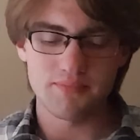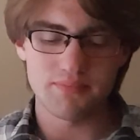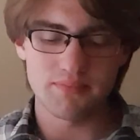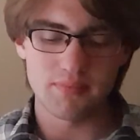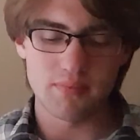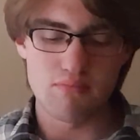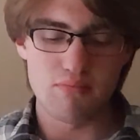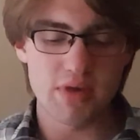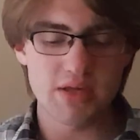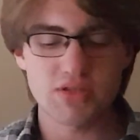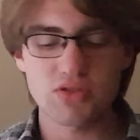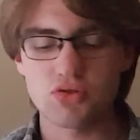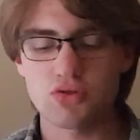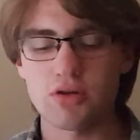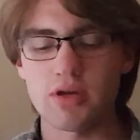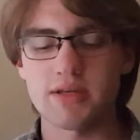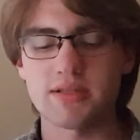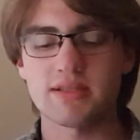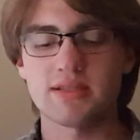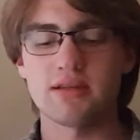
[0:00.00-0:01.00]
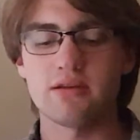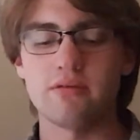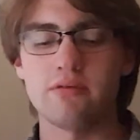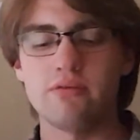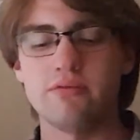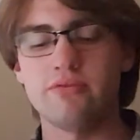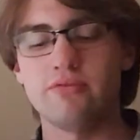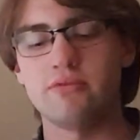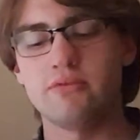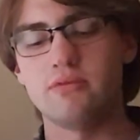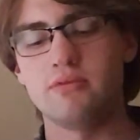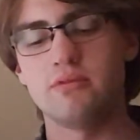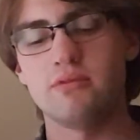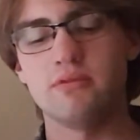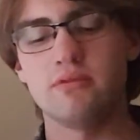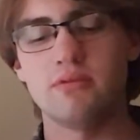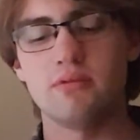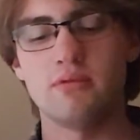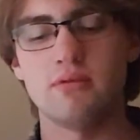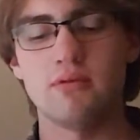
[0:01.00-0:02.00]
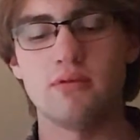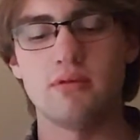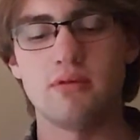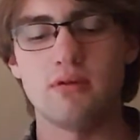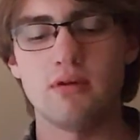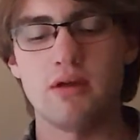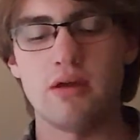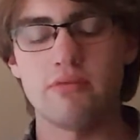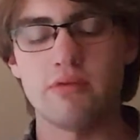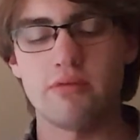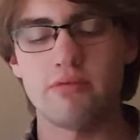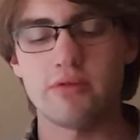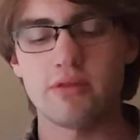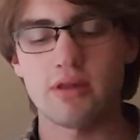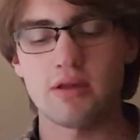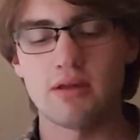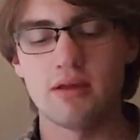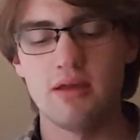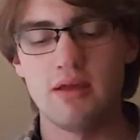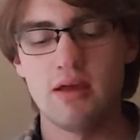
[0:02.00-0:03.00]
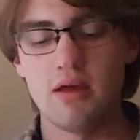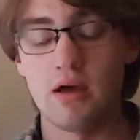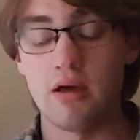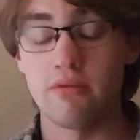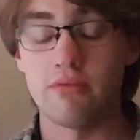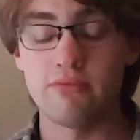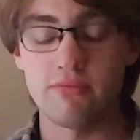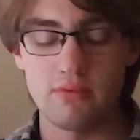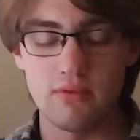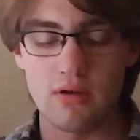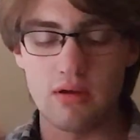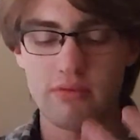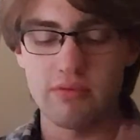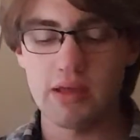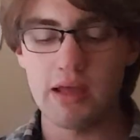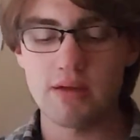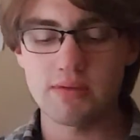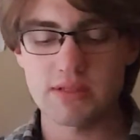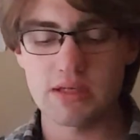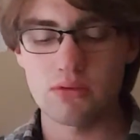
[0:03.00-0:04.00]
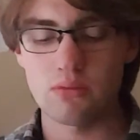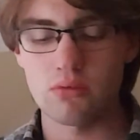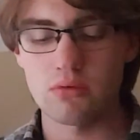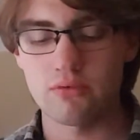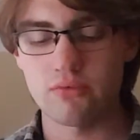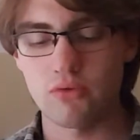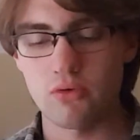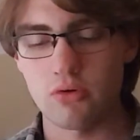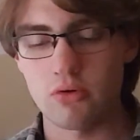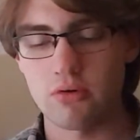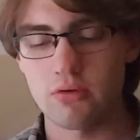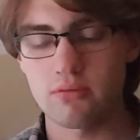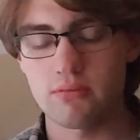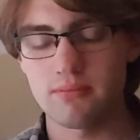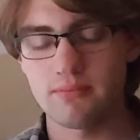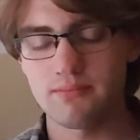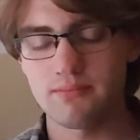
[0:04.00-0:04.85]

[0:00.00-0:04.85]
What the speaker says: mistrust of everything. of the outside world for